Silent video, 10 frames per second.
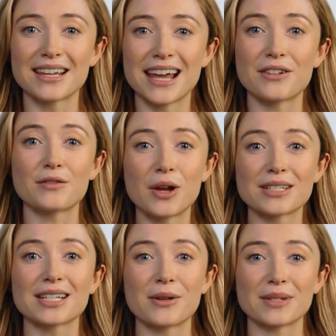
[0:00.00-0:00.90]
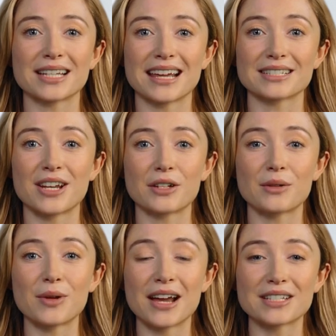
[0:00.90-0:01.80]
If one segment gets
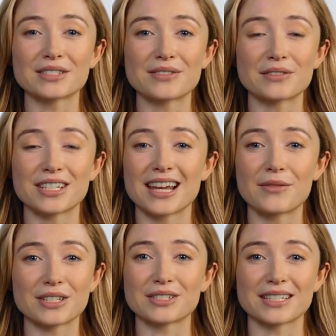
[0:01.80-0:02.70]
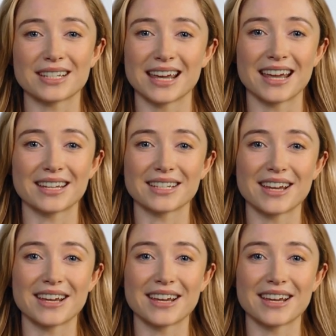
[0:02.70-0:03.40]
compromised, the damage is contained,